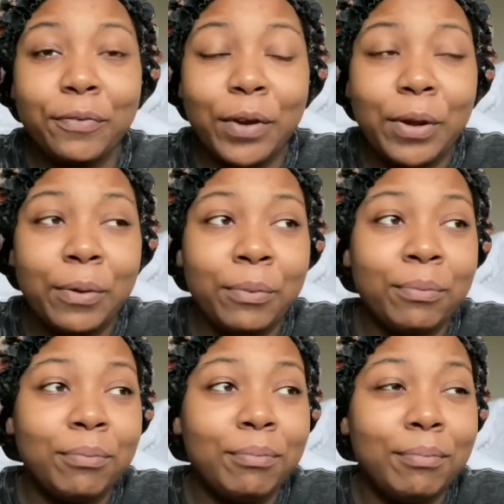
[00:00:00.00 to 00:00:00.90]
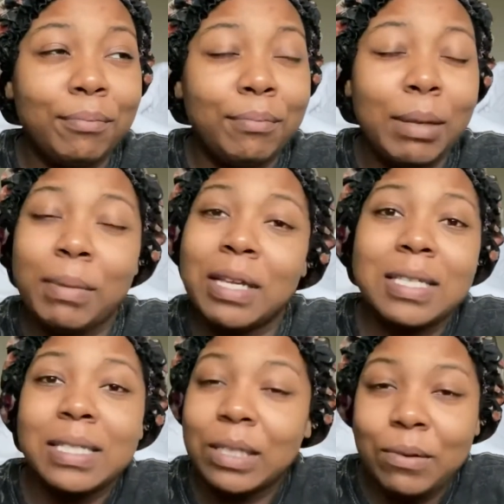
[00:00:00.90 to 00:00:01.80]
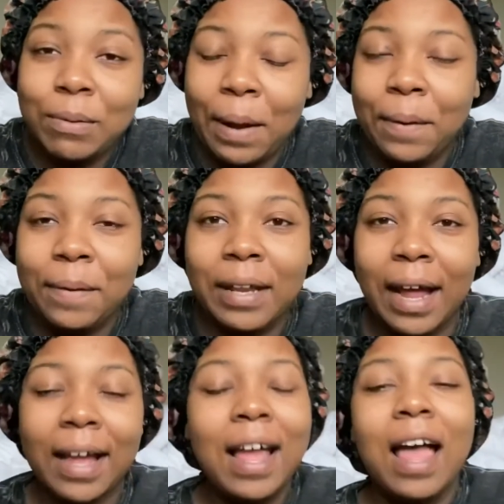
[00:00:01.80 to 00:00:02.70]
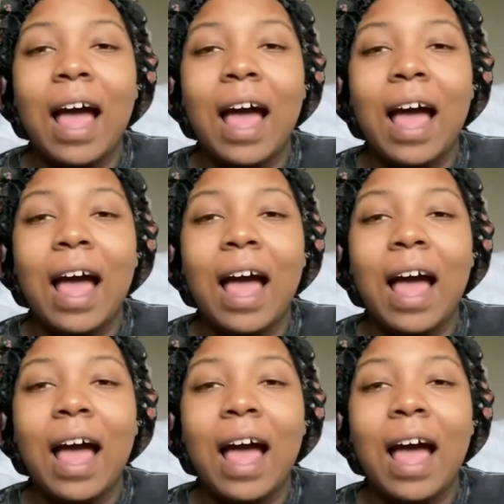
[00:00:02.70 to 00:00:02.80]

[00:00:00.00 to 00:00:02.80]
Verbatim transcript: from me being single, I'm not gonna lie.